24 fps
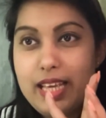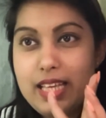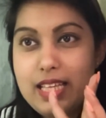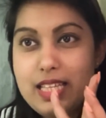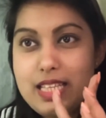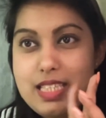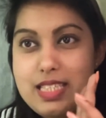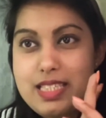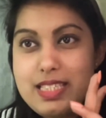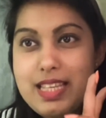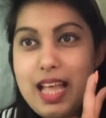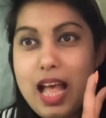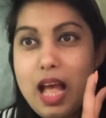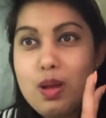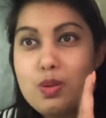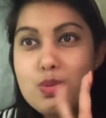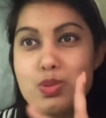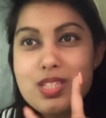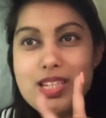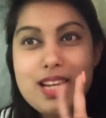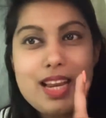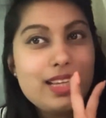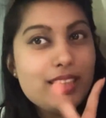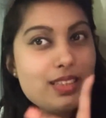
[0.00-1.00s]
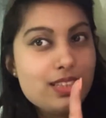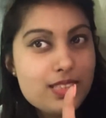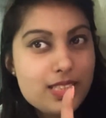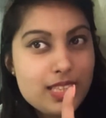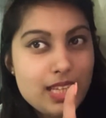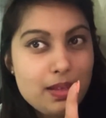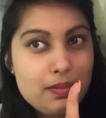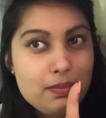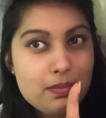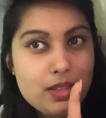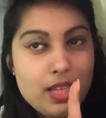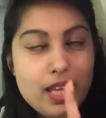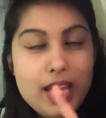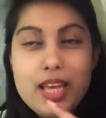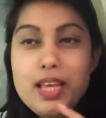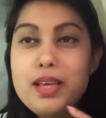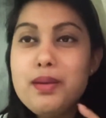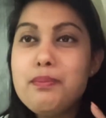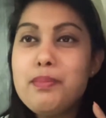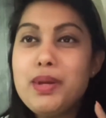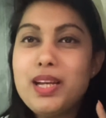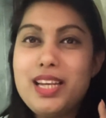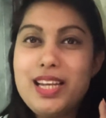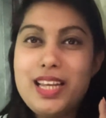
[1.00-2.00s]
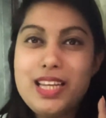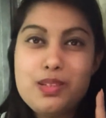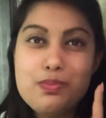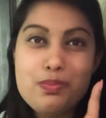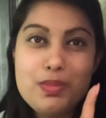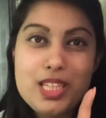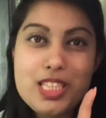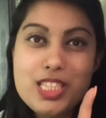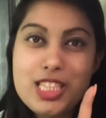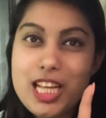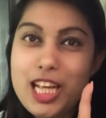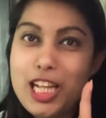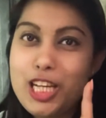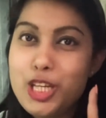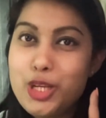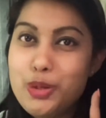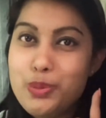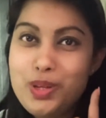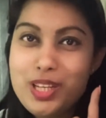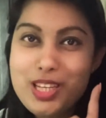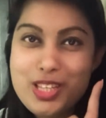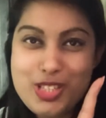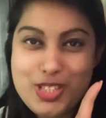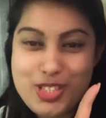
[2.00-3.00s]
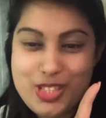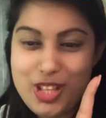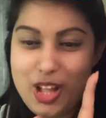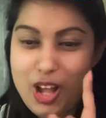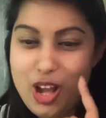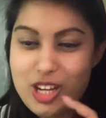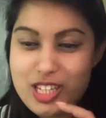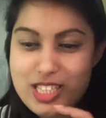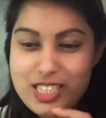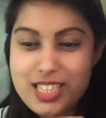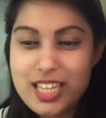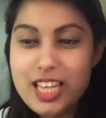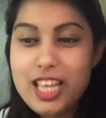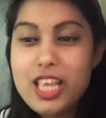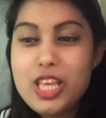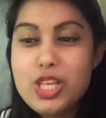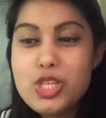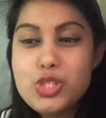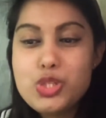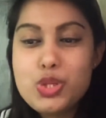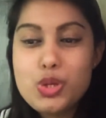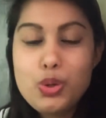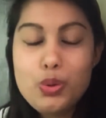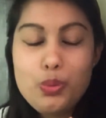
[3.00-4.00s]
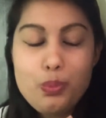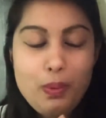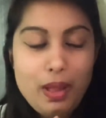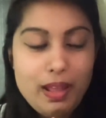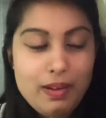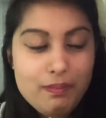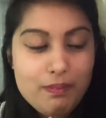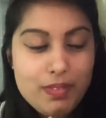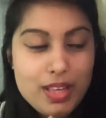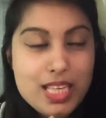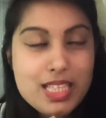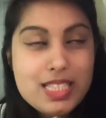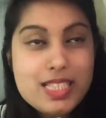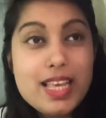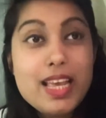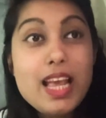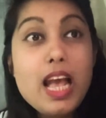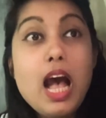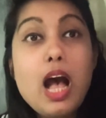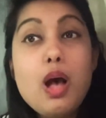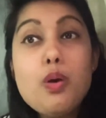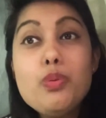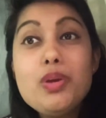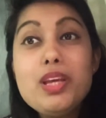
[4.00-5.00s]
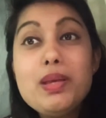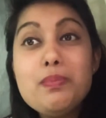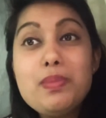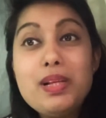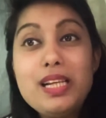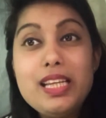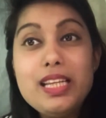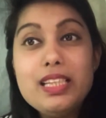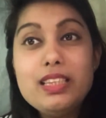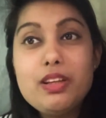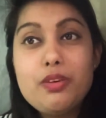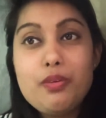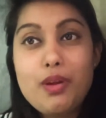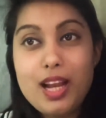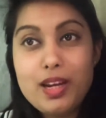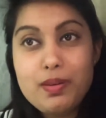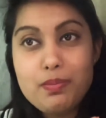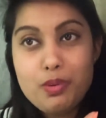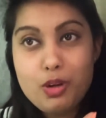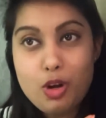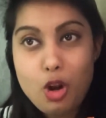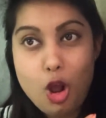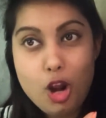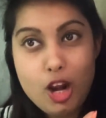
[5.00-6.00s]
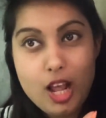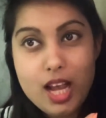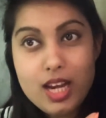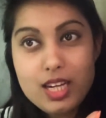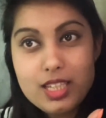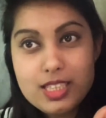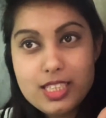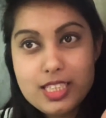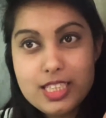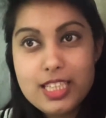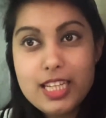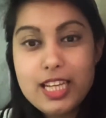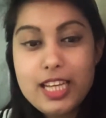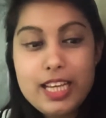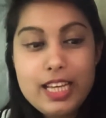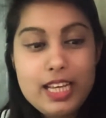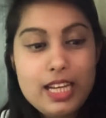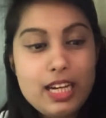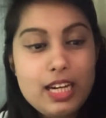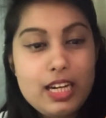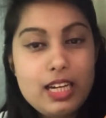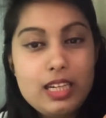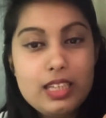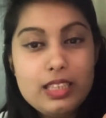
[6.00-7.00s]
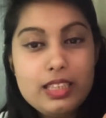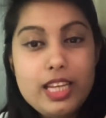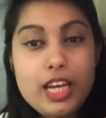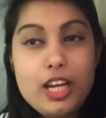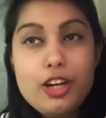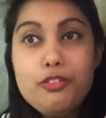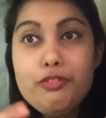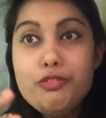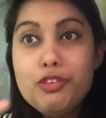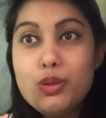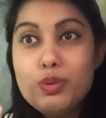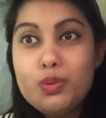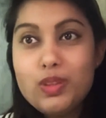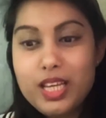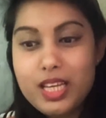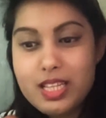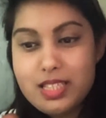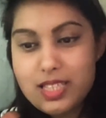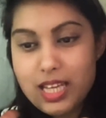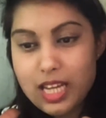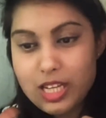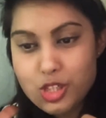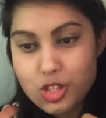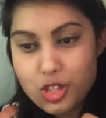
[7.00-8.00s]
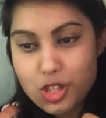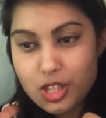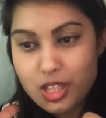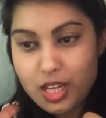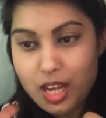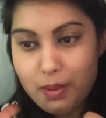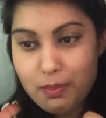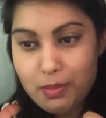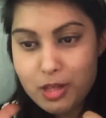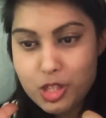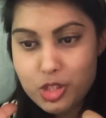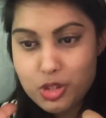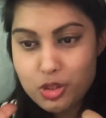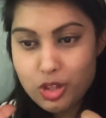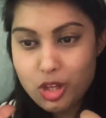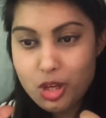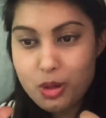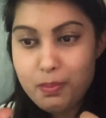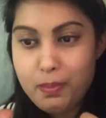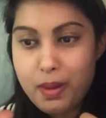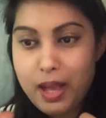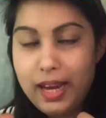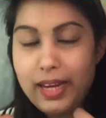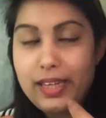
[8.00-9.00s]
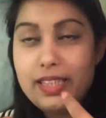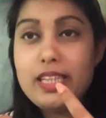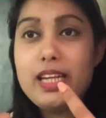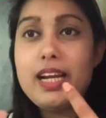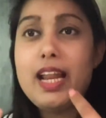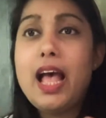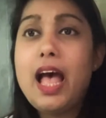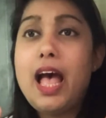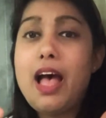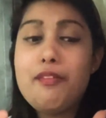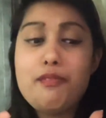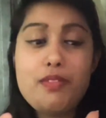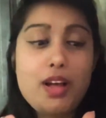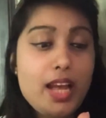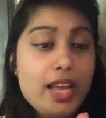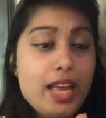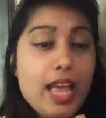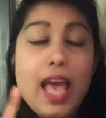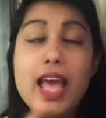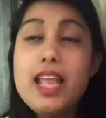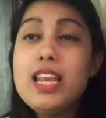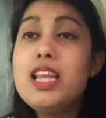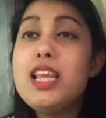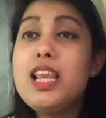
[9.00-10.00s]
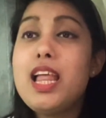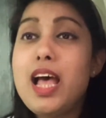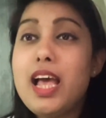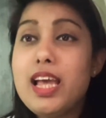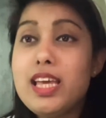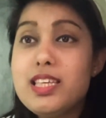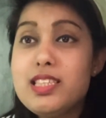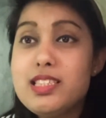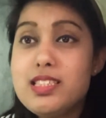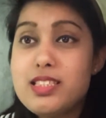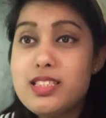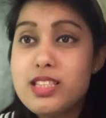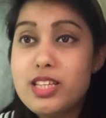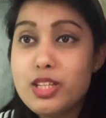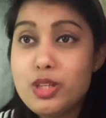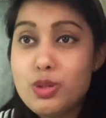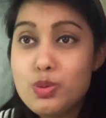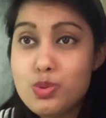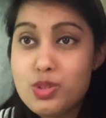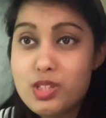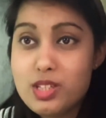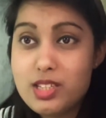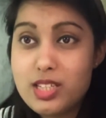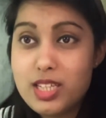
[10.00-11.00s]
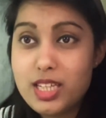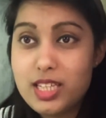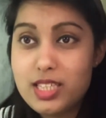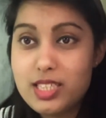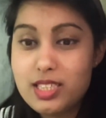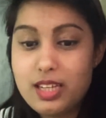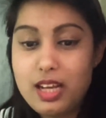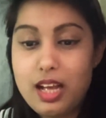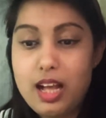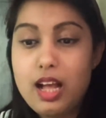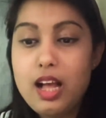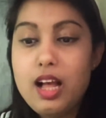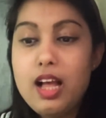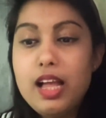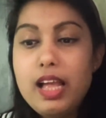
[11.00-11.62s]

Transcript: Sounds like the same thing, but let me tell you, it is not. So when we say, are we building the right product? There are a few things that should come into your mind. That have I analyzed the user data?